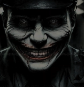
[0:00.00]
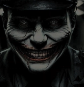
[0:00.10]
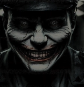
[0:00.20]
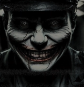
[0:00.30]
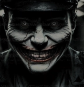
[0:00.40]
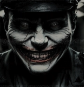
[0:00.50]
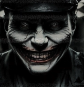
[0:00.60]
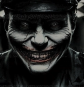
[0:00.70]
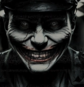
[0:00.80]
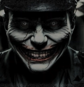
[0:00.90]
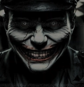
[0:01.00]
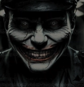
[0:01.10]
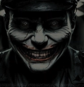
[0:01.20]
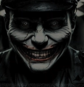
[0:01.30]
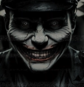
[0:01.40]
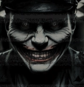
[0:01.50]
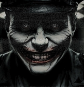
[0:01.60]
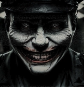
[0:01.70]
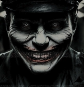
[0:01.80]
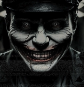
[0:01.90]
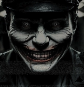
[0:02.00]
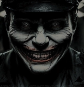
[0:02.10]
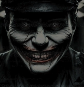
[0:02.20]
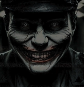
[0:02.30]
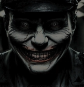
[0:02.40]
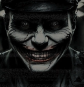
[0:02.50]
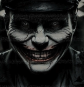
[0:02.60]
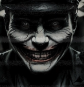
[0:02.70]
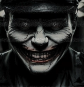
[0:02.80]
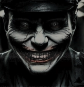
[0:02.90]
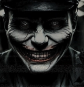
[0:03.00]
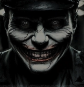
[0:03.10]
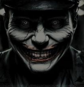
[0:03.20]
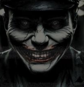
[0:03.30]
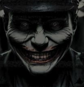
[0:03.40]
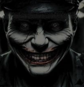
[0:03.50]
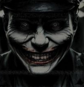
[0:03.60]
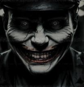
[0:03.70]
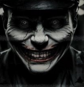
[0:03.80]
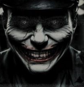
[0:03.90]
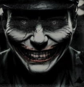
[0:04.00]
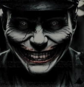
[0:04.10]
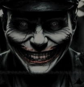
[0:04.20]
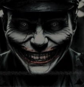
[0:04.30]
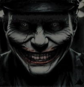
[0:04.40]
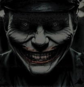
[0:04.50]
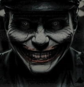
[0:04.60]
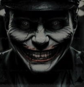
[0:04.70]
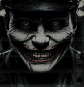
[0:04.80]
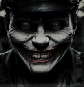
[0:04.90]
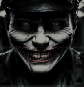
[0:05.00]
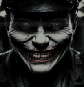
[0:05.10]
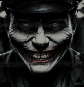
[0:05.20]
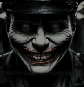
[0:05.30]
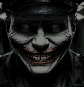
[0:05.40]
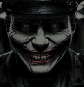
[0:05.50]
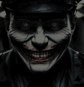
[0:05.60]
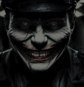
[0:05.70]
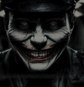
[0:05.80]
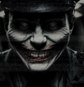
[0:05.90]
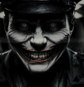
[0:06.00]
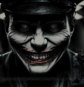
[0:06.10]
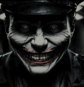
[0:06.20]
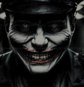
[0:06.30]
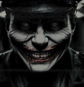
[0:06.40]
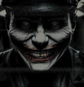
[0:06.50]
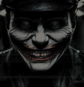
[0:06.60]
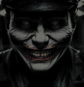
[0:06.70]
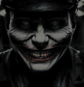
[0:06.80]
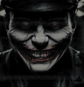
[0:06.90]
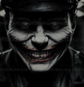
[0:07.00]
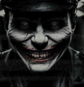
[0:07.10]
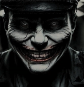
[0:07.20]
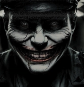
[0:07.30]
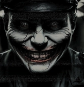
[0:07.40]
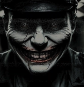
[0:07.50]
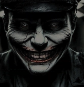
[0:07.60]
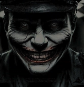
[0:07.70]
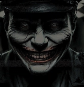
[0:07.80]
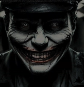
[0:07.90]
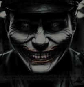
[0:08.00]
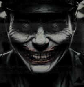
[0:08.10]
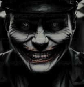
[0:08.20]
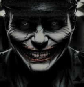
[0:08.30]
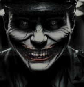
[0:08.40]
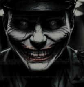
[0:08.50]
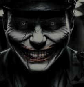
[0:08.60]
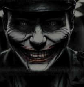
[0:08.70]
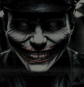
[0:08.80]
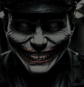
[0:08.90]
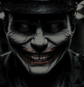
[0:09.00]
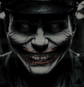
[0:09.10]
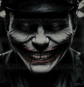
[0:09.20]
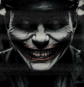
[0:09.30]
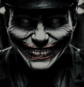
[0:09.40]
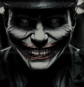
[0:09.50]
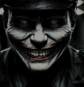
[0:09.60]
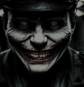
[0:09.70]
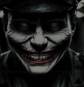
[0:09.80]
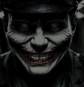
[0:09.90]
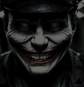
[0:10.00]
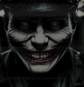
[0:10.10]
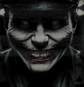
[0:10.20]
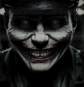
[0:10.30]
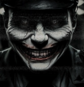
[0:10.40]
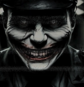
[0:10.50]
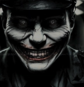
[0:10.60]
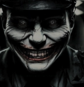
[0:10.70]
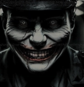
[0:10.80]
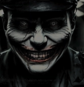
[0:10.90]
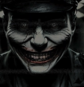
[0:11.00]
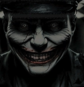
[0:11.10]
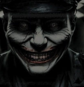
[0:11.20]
Taking another few deep breaths, I finally allowed myself to look around. Aside from myself, the car was completely empty. Abandoned newspapers lay where people had discarded them,